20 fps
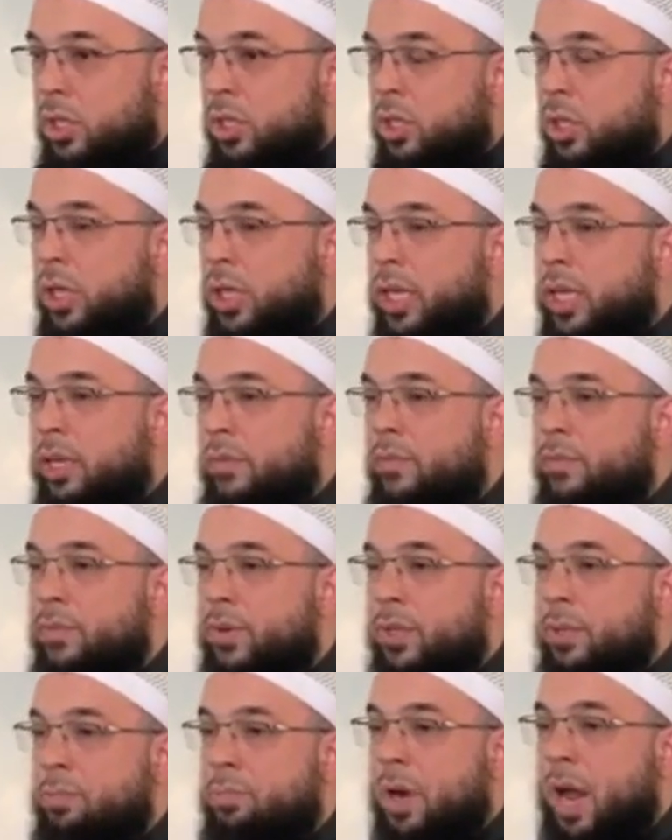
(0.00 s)
looking
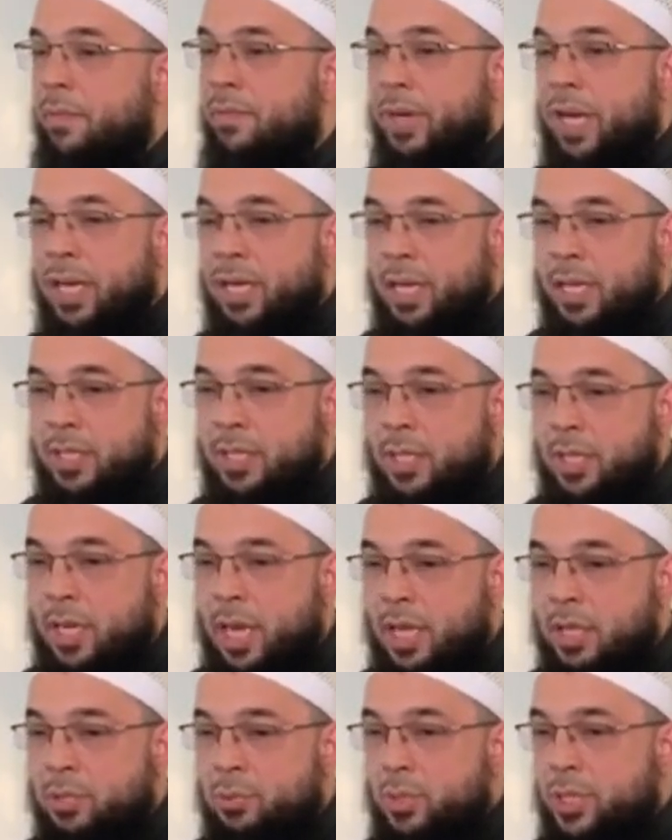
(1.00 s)
for the Prophet alayhi
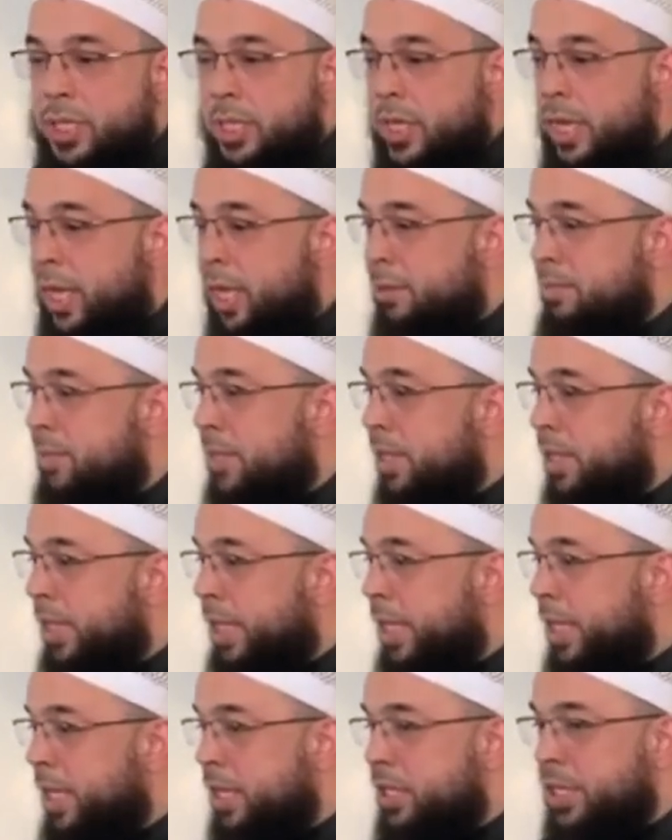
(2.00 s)
salatu wasalam to
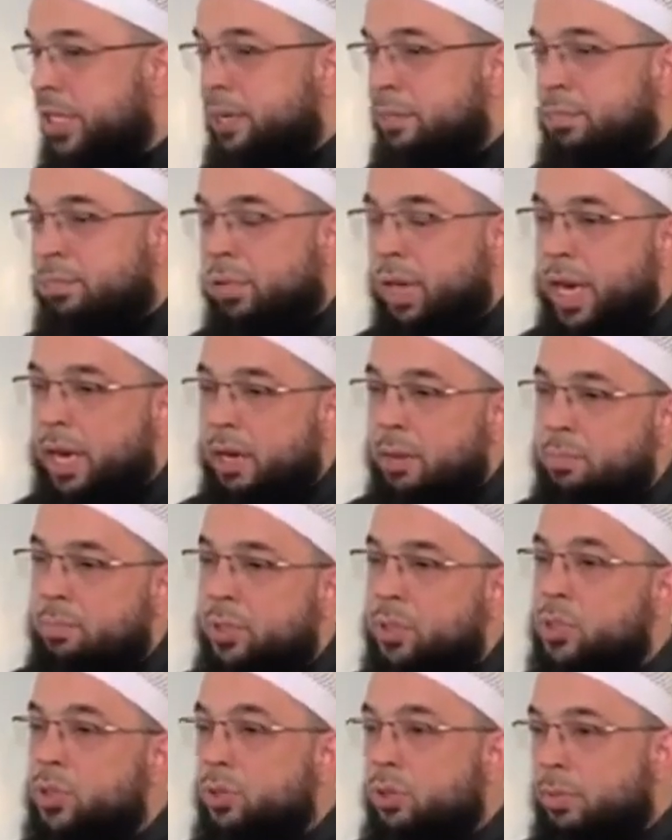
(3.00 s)
lead us in prayer.
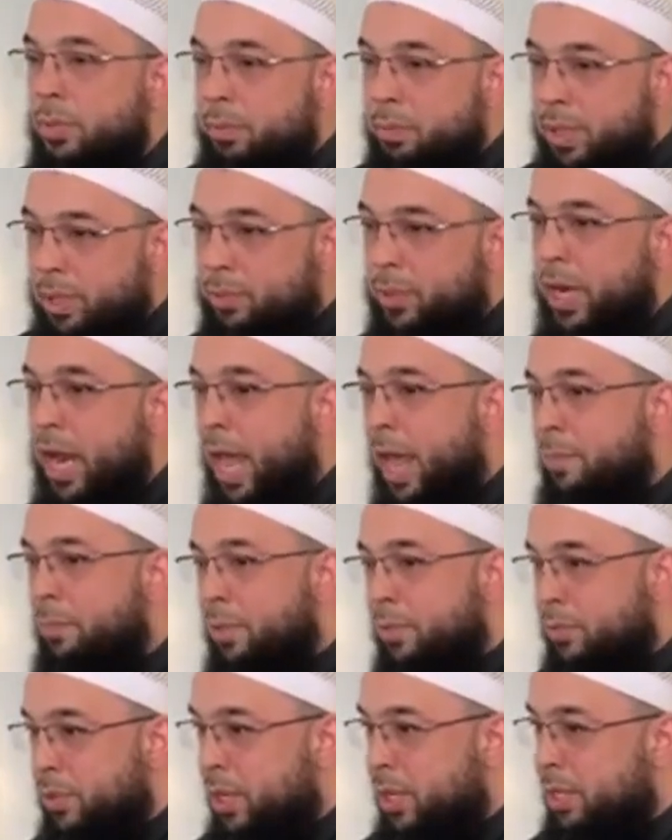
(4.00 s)
Presumably what
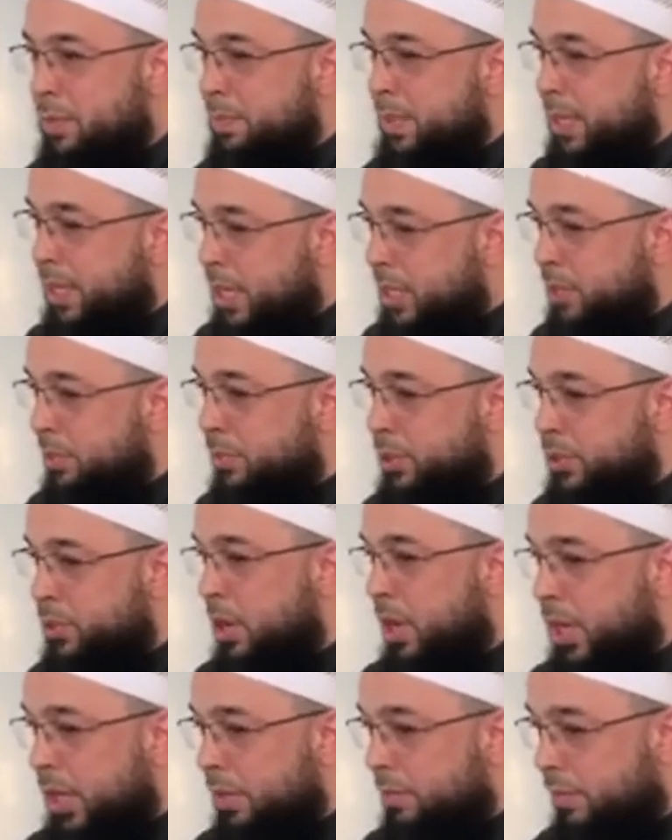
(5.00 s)
happened was, because it was
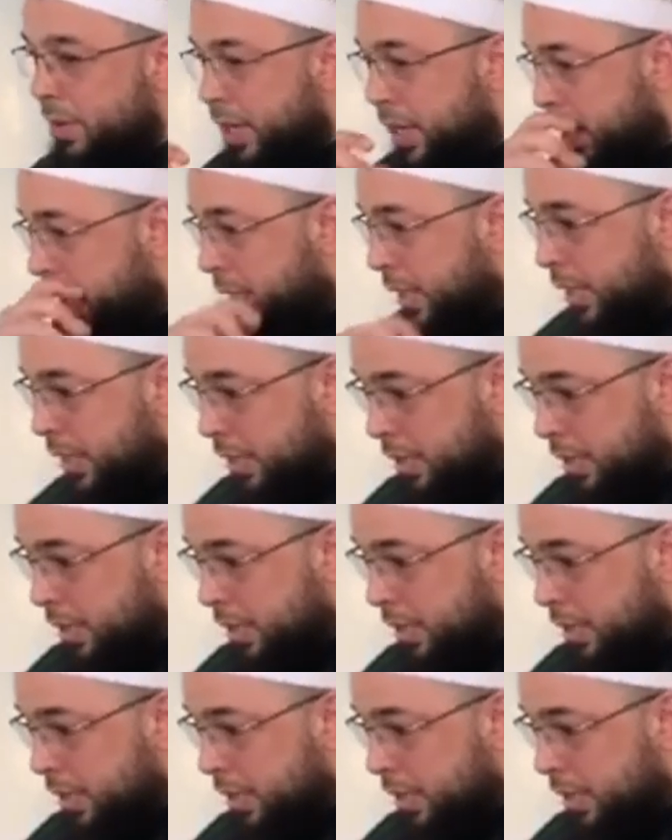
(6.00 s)
dark and rainy,